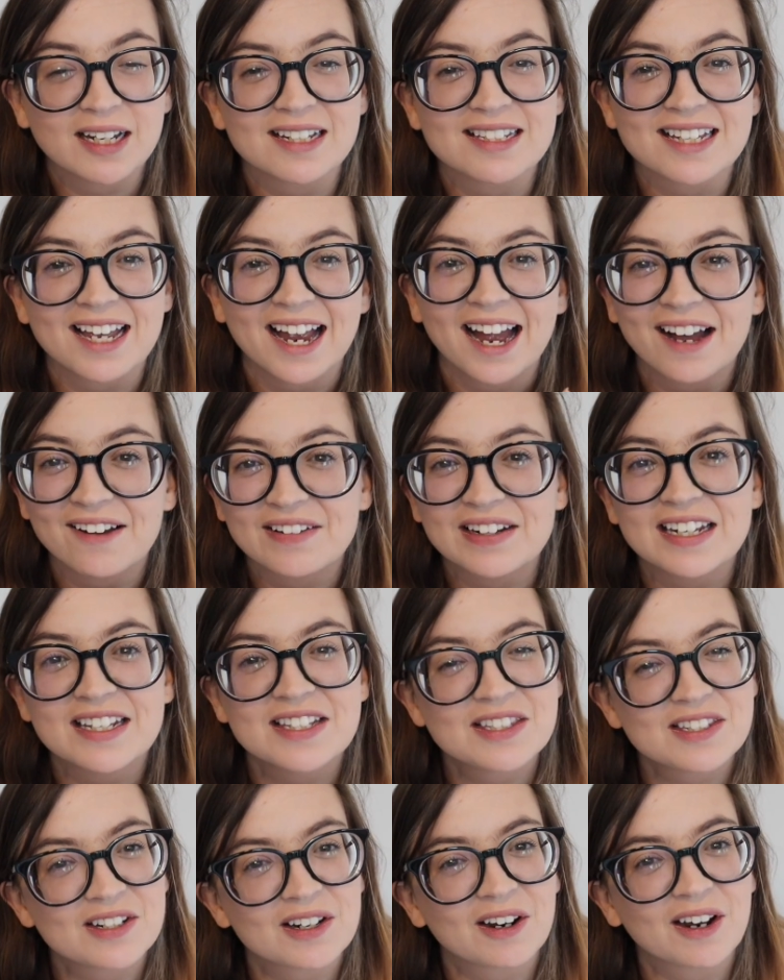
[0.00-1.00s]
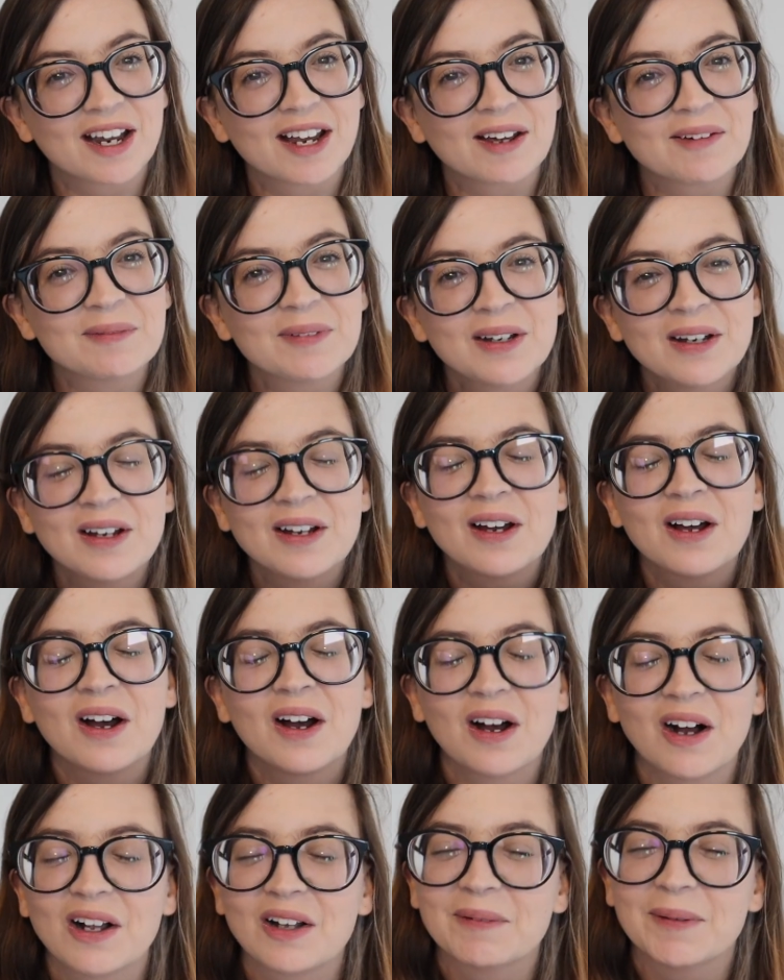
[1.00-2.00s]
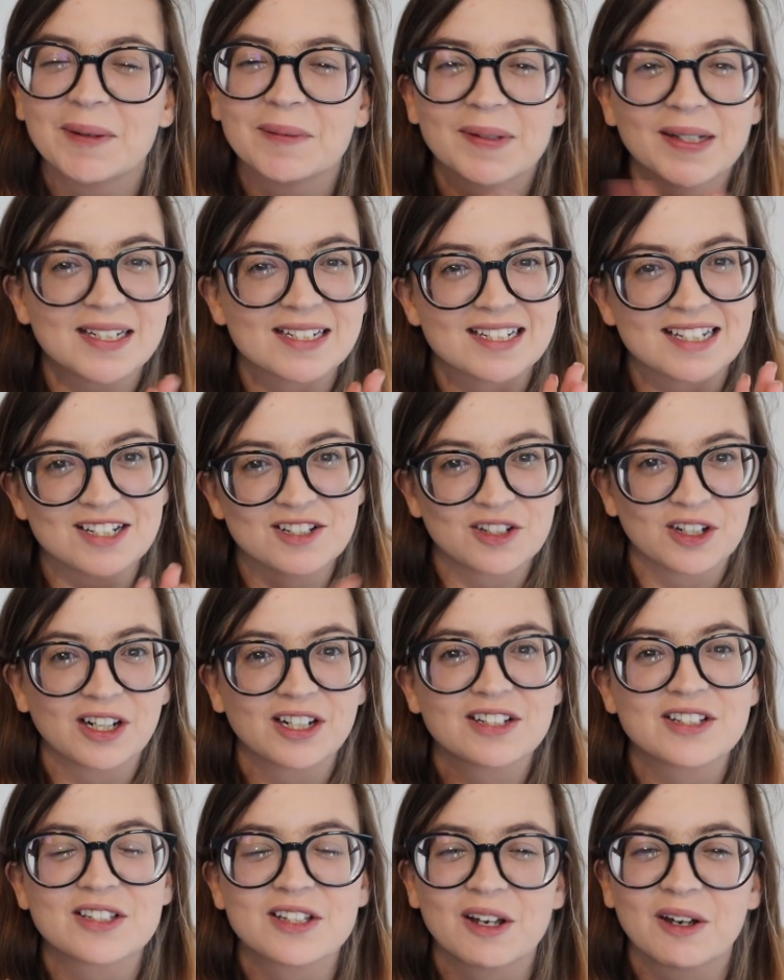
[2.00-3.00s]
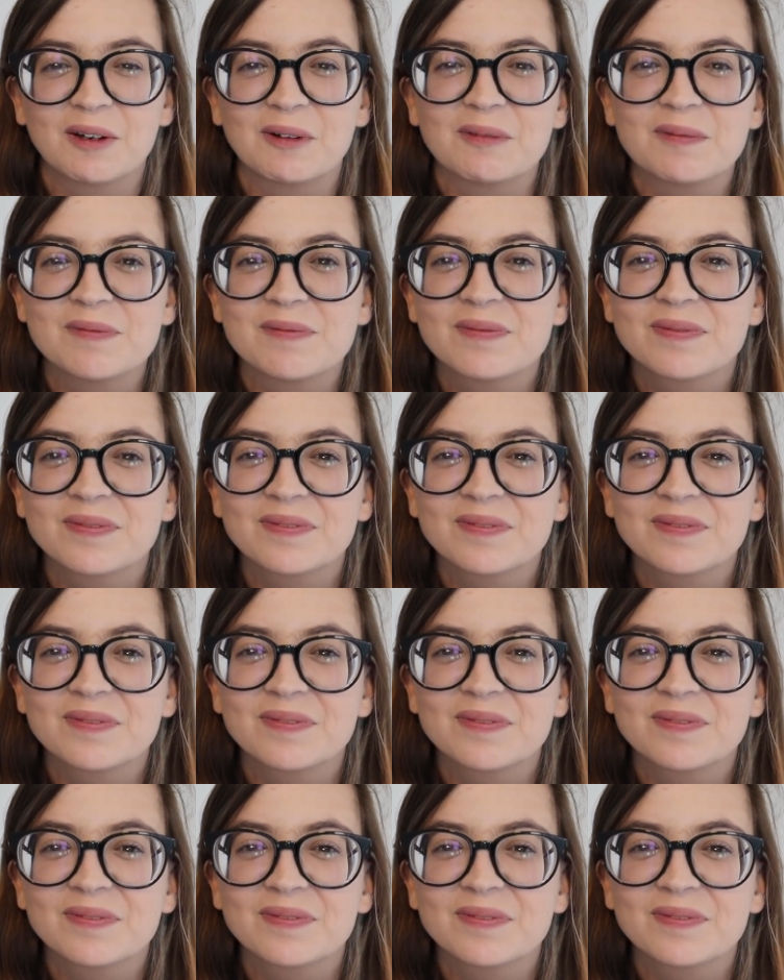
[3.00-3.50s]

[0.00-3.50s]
because I have an Instagram all about being a teacher. So